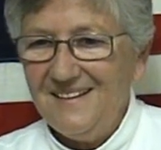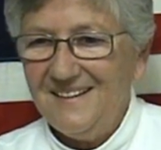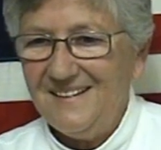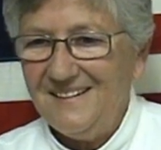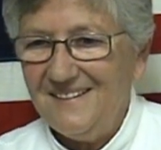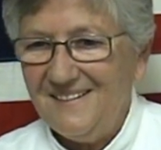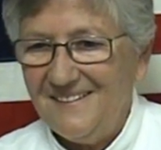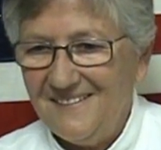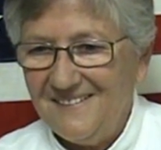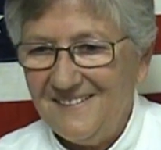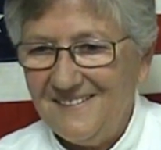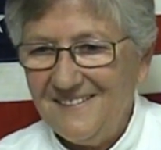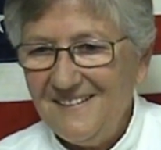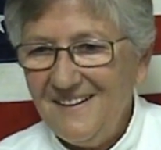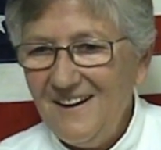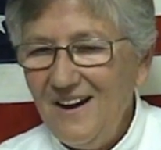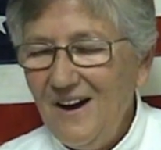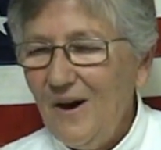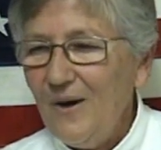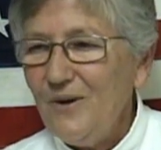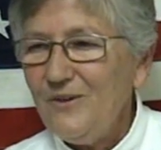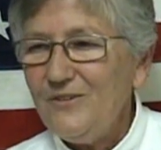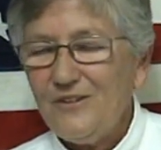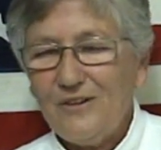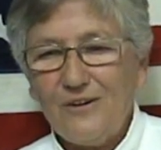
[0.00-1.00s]
You know?
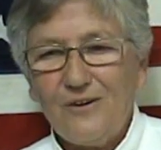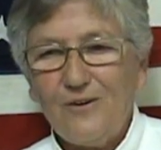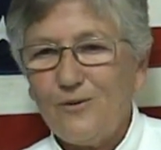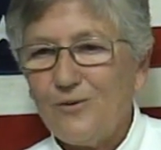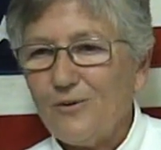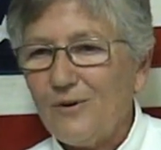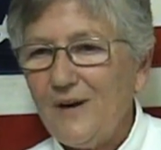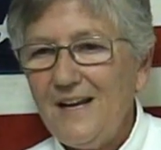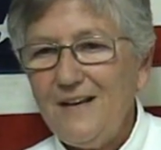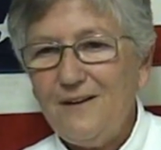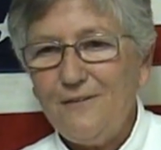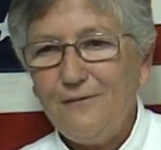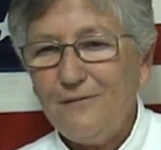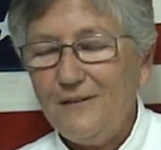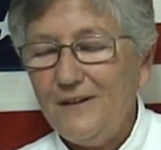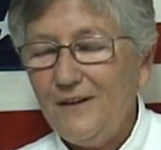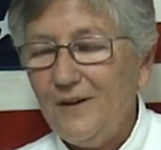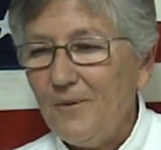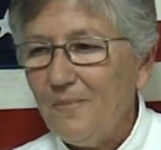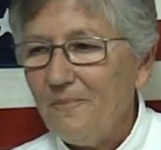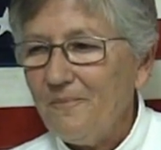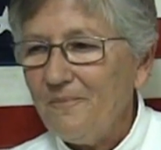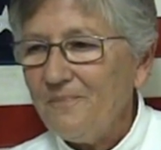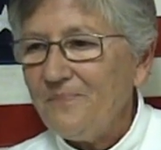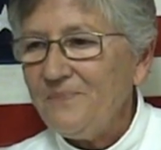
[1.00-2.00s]
oh, it's a go great ahead.
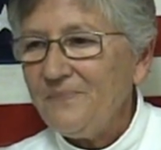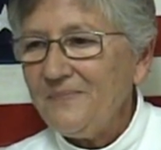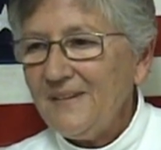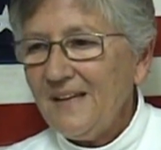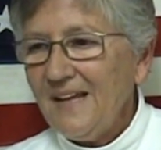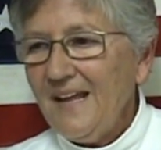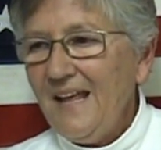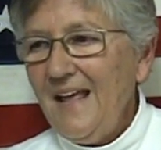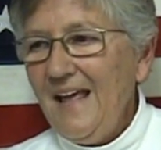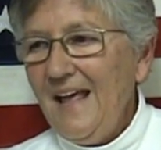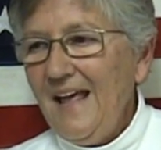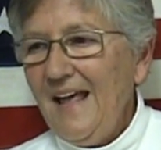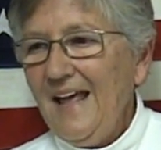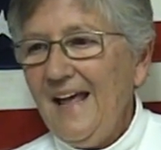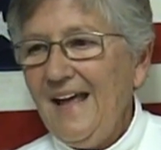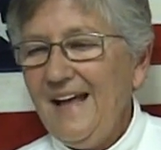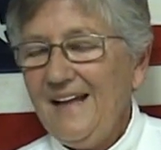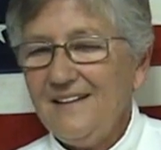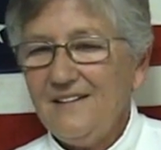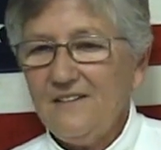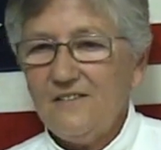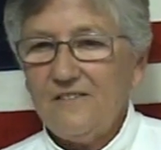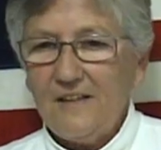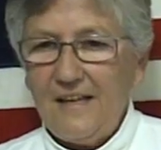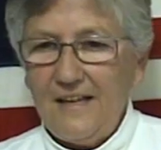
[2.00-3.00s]
film.
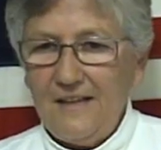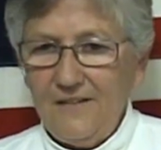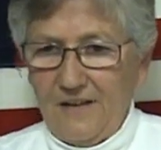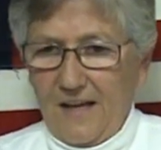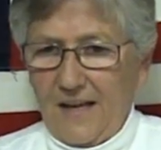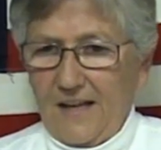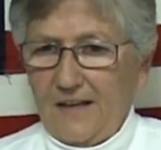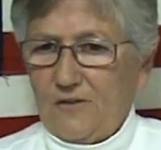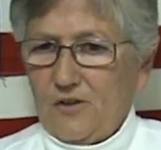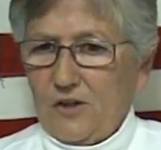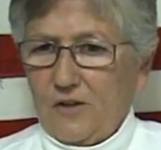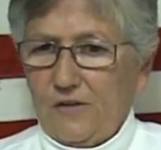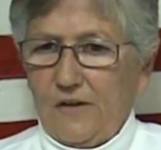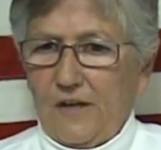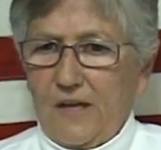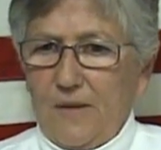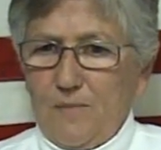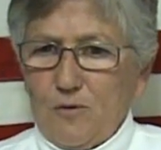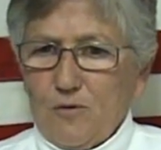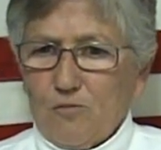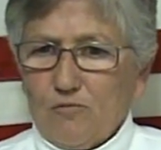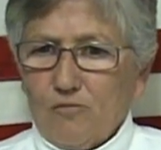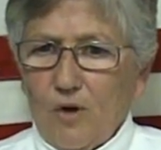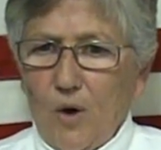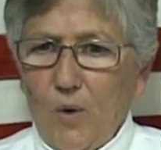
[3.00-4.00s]
And Slezak just
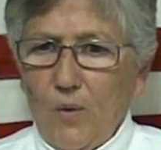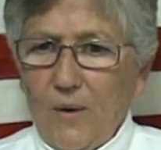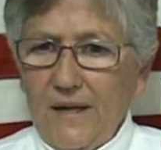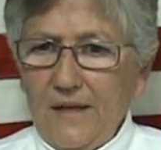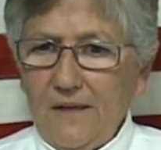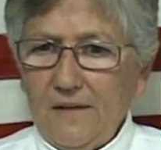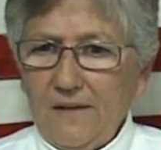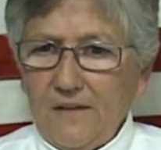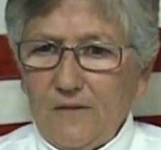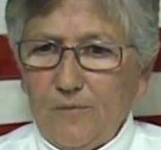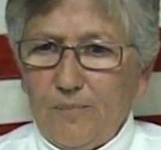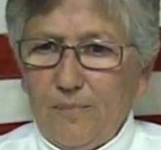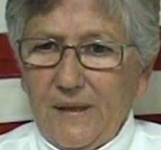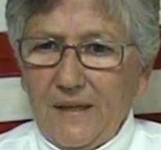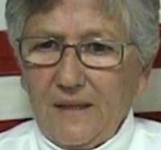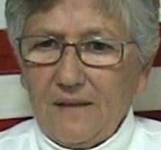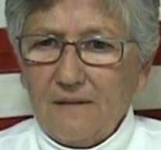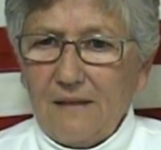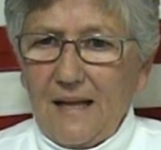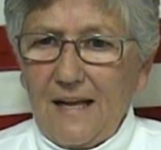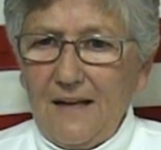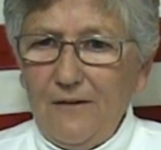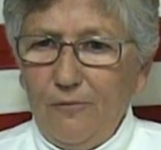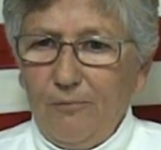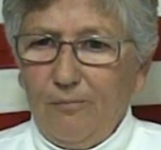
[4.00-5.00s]
keeps rowing this big
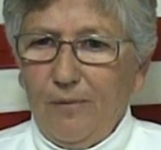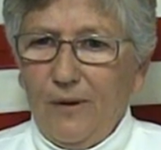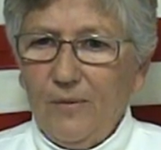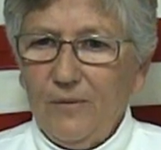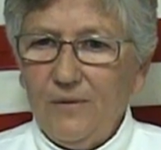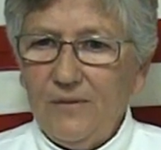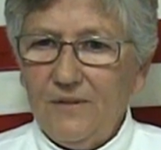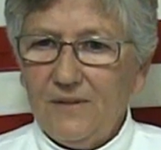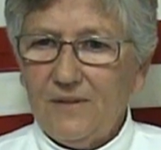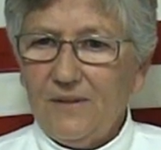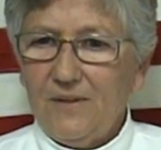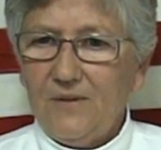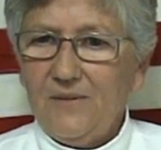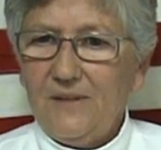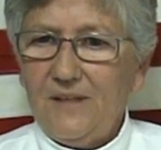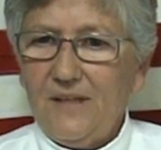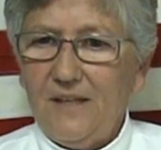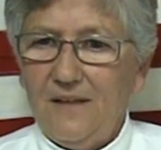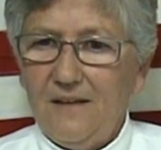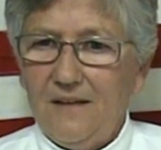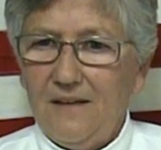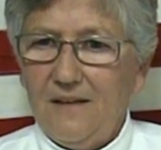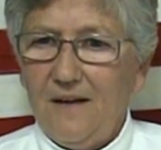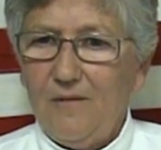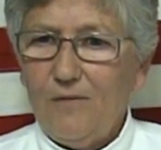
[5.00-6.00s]
lifeboat, you know, and
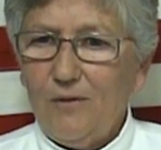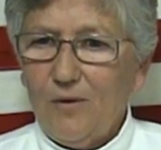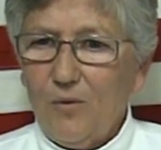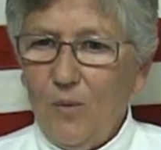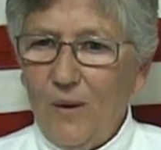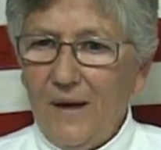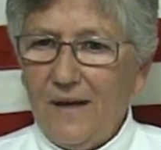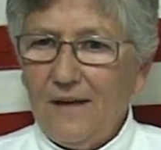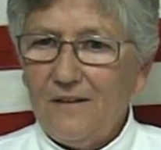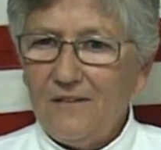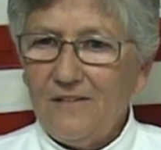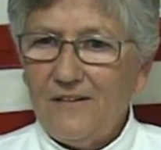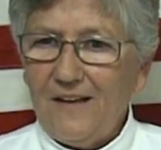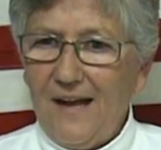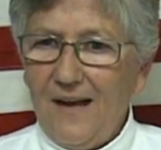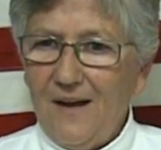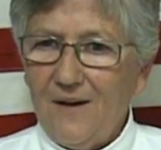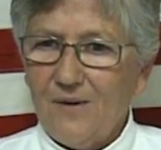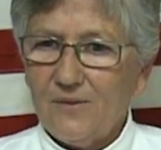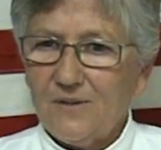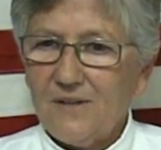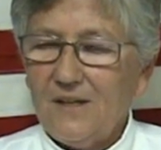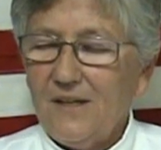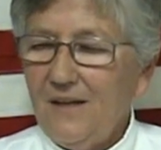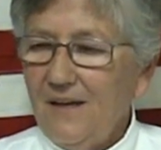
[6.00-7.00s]
he never wears
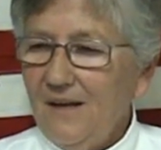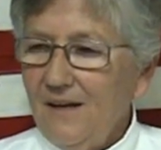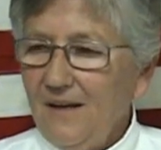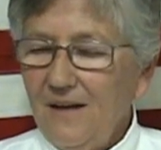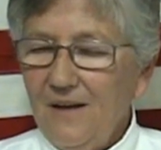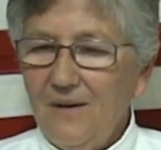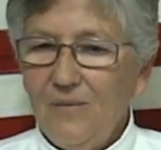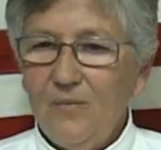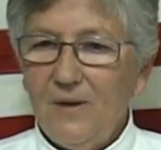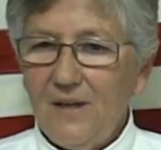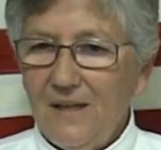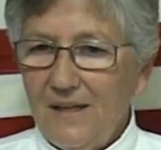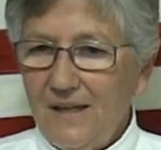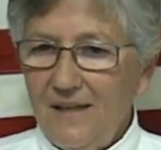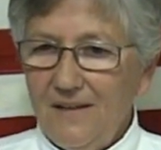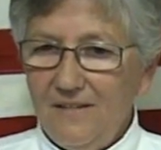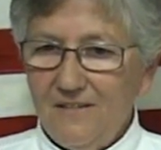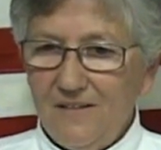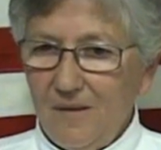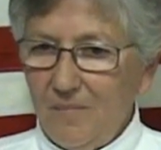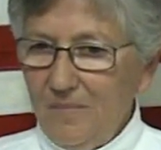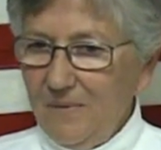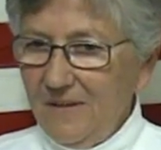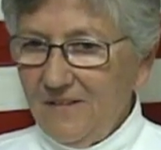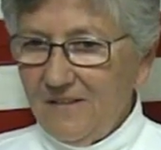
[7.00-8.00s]
out. Well, it
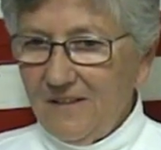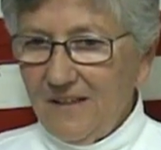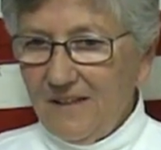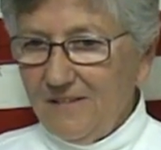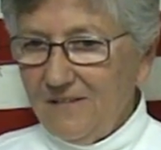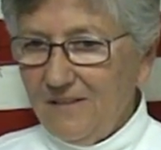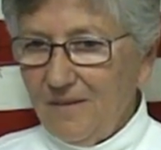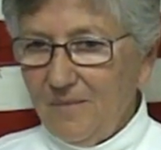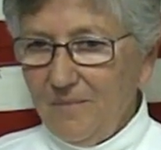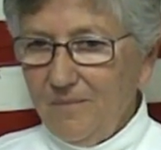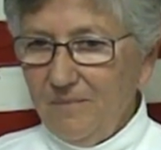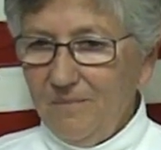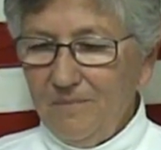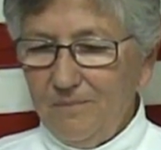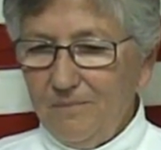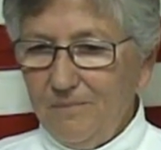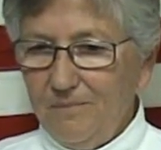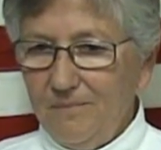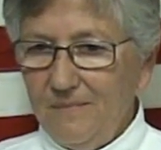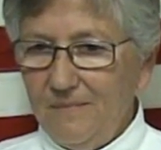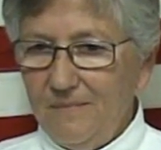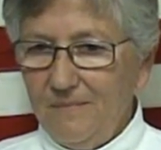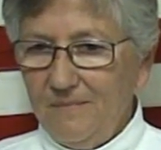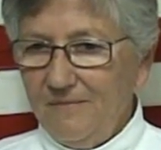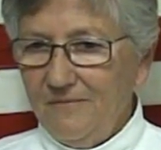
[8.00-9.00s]
ends up he's got some
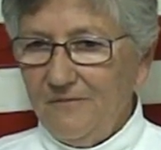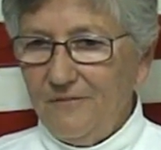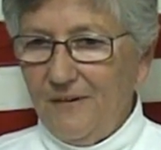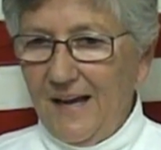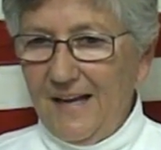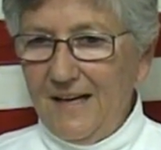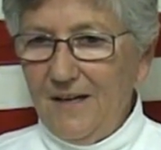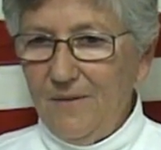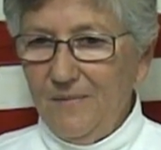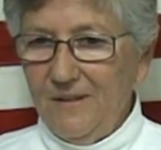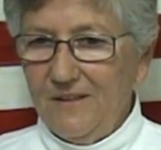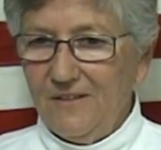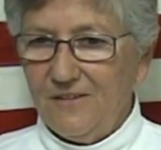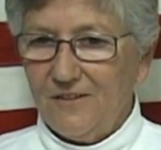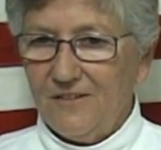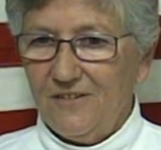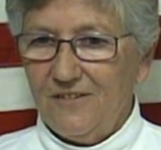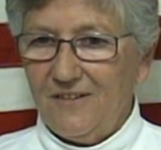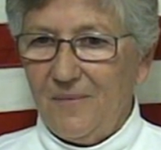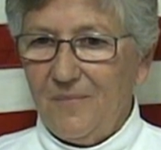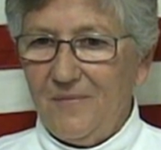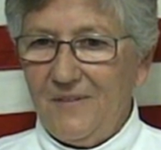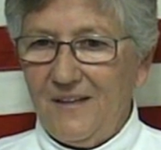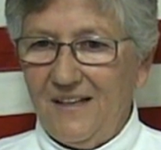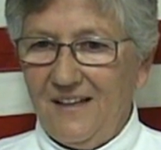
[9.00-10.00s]
vitamins or
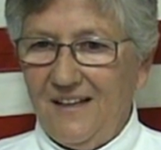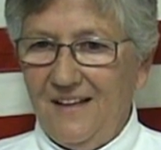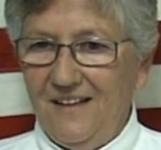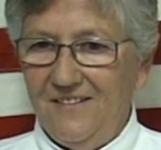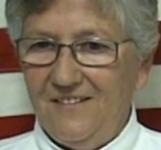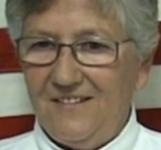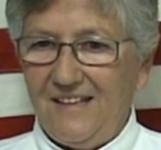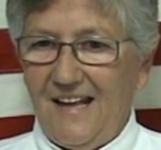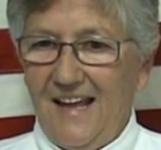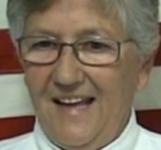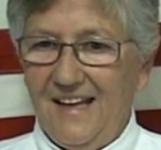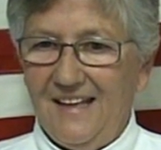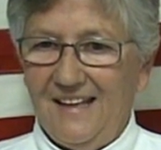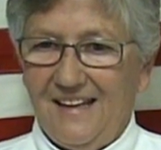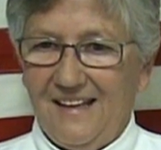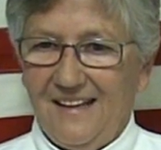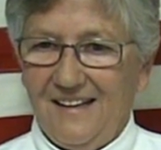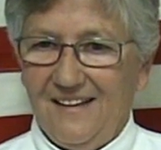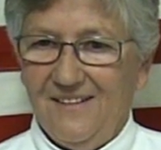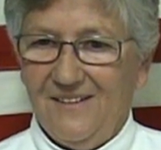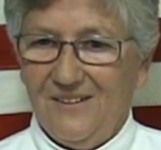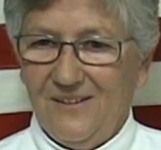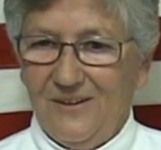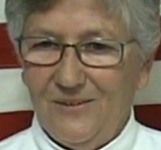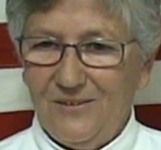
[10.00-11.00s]
something he's
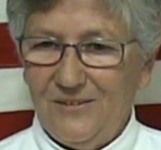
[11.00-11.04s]
taking, you